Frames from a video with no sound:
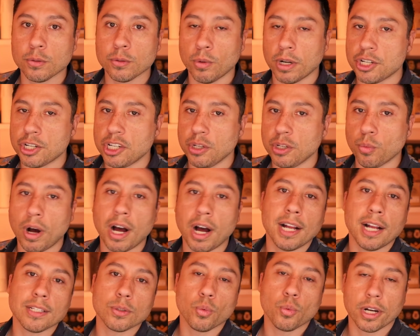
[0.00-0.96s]
what she
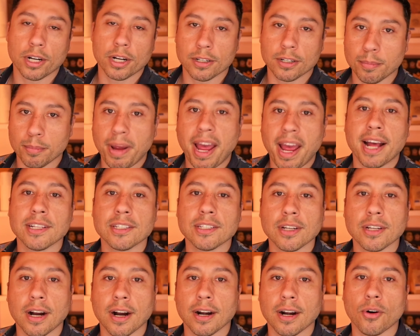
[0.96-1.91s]
wants, what her demands
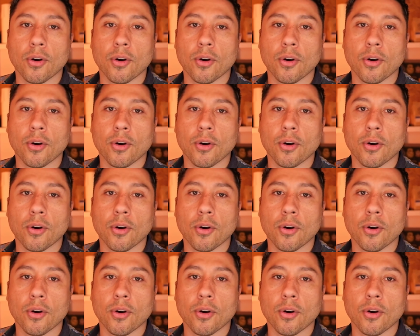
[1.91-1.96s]
are,